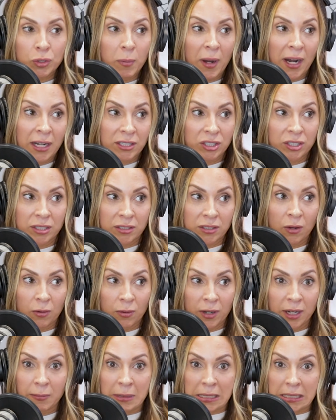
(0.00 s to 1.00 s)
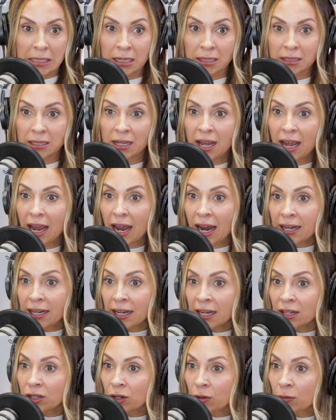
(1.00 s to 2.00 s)
passion, is owning a business. Cool. And he
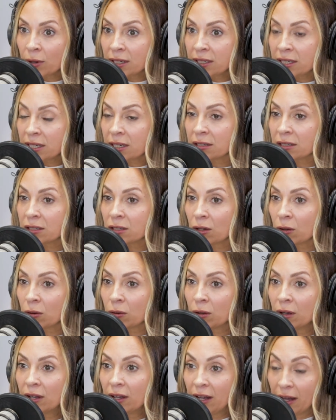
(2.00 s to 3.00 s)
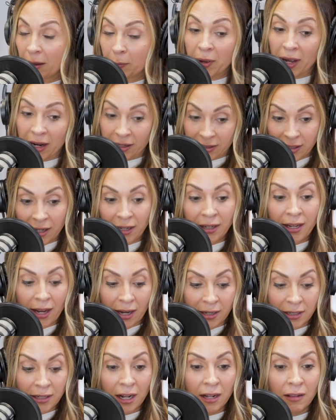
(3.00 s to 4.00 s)
had no idea. So back to,
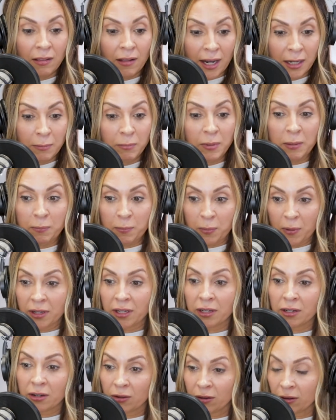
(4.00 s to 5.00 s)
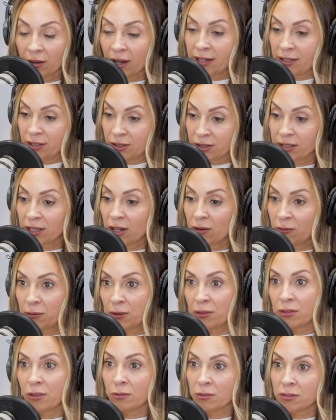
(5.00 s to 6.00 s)
again, align yourself
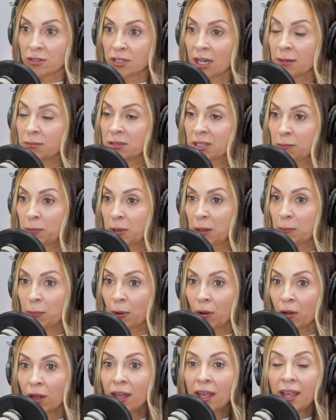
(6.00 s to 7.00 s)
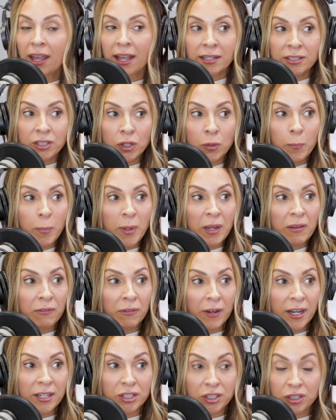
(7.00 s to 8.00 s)
with those types of people, and don't be
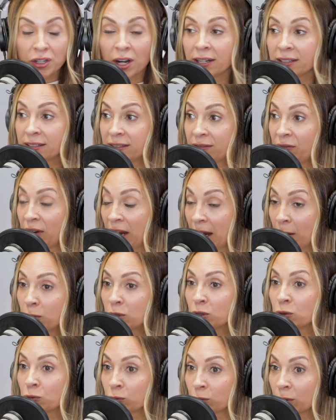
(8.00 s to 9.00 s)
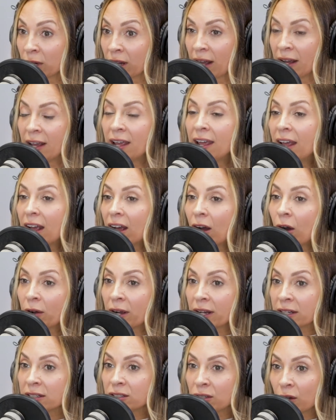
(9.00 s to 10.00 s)
afraid to try. It was real.
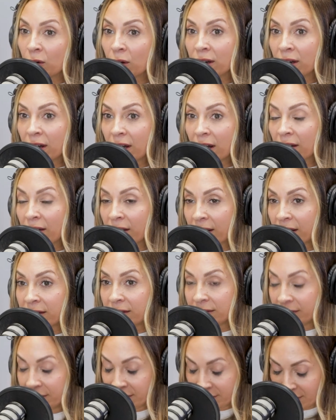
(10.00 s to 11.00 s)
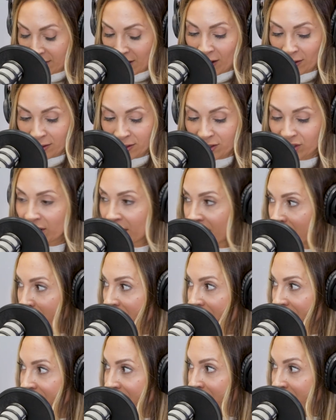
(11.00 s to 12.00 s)
Okay. So, I'll shut up
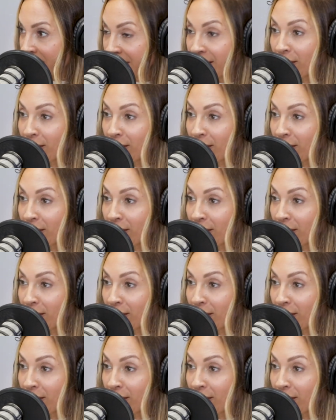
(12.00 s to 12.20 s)
after a minute.